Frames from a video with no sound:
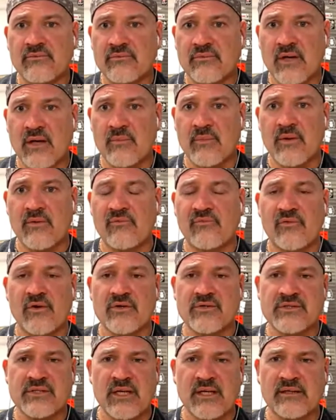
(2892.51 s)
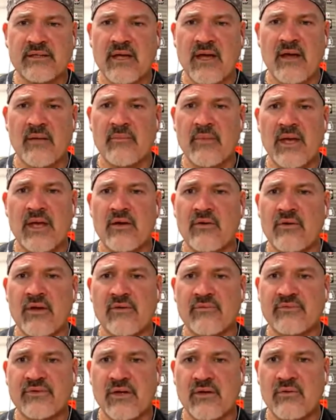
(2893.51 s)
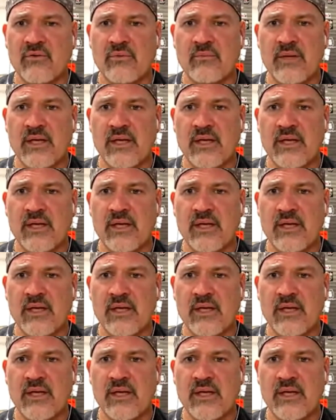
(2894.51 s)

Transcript: I remember the first thing Tom Mayo ever told